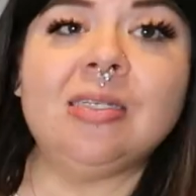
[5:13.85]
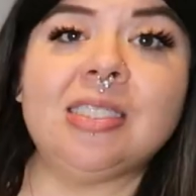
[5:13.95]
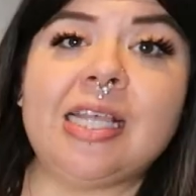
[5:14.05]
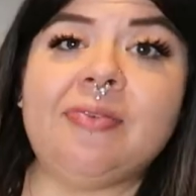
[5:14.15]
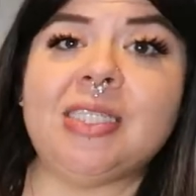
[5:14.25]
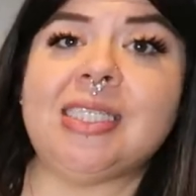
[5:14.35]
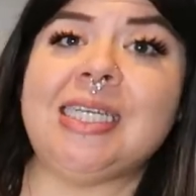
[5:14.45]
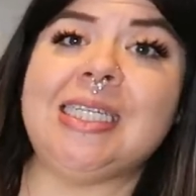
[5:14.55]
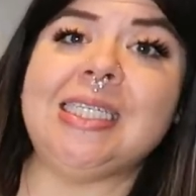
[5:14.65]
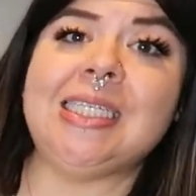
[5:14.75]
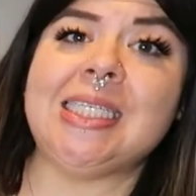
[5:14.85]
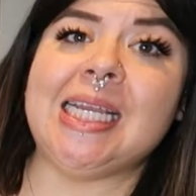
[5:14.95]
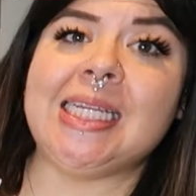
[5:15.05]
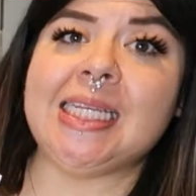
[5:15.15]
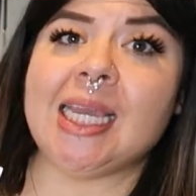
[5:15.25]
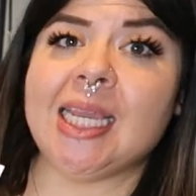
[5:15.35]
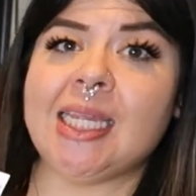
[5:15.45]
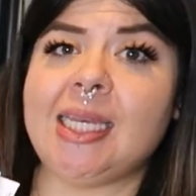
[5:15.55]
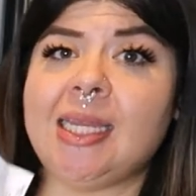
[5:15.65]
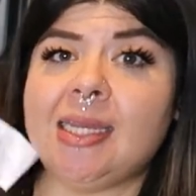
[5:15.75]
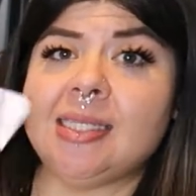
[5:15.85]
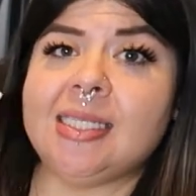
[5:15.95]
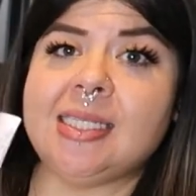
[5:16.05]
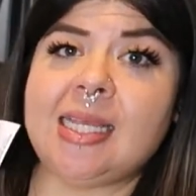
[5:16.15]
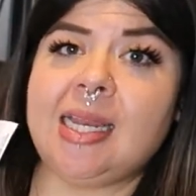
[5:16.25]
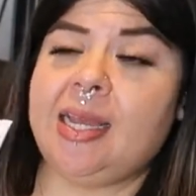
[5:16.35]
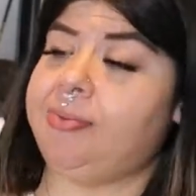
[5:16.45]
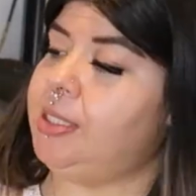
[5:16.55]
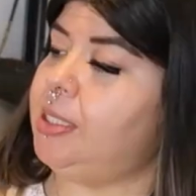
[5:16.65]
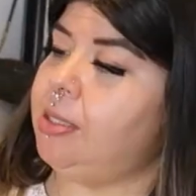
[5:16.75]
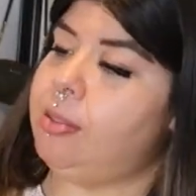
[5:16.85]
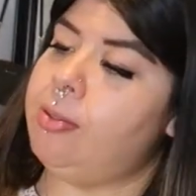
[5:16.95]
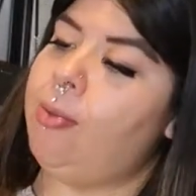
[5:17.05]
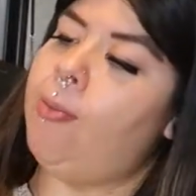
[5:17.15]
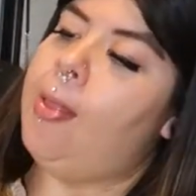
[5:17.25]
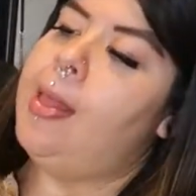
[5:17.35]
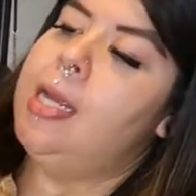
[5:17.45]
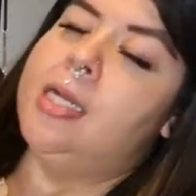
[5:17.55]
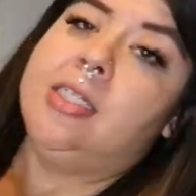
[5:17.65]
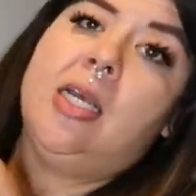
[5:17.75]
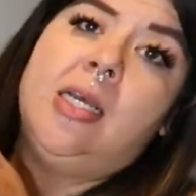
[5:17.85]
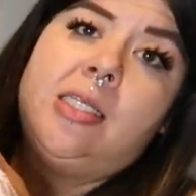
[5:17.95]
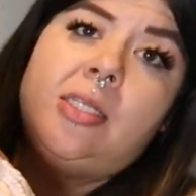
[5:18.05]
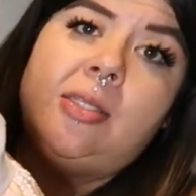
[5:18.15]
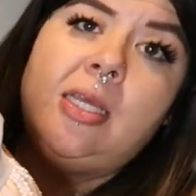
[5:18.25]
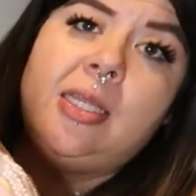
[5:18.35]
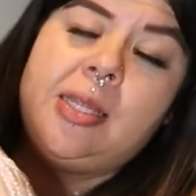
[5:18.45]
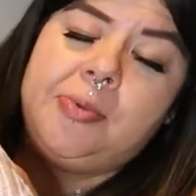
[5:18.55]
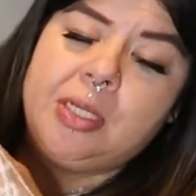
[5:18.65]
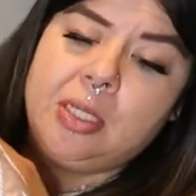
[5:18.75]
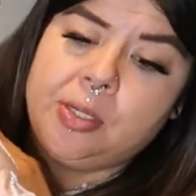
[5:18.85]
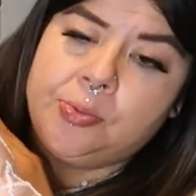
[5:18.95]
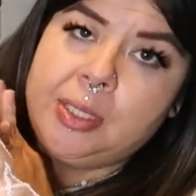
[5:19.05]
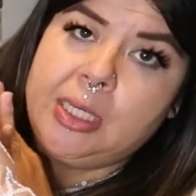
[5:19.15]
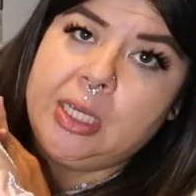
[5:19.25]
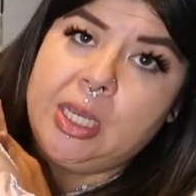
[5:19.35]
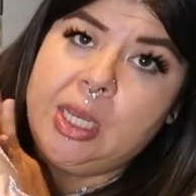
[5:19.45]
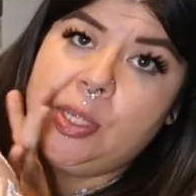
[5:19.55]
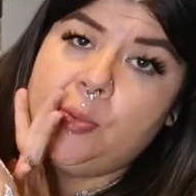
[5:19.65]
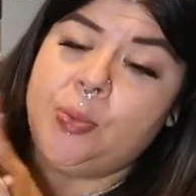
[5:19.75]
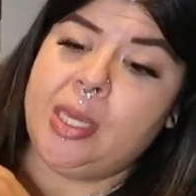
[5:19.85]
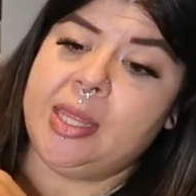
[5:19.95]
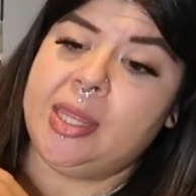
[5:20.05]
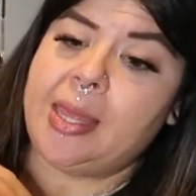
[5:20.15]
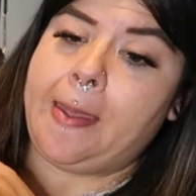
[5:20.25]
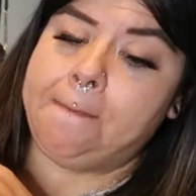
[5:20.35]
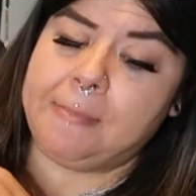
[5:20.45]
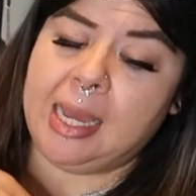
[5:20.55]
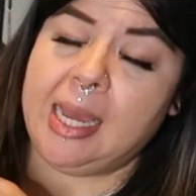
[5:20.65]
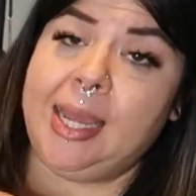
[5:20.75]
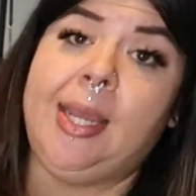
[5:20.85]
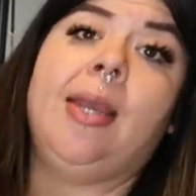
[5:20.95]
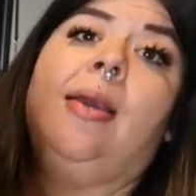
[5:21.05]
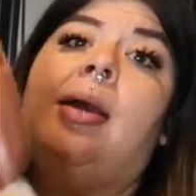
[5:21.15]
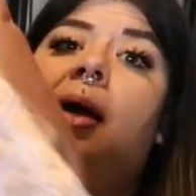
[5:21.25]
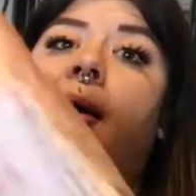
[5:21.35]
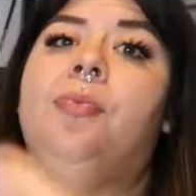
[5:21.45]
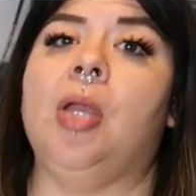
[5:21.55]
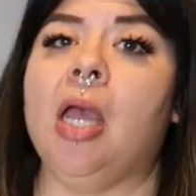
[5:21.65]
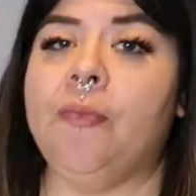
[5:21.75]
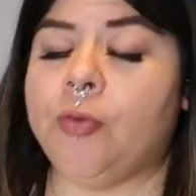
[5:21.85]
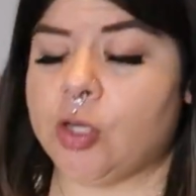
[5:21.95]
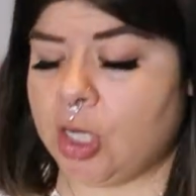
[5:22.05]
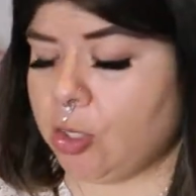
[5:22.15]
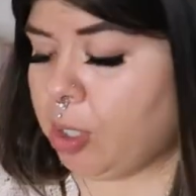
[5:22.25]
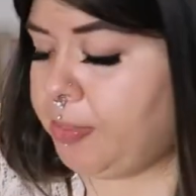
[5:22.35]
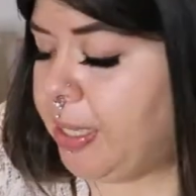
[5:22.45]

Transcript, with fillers: seventeen ninety-nine, and it's a set of two. So I also thought they would look really good with my um, comforter or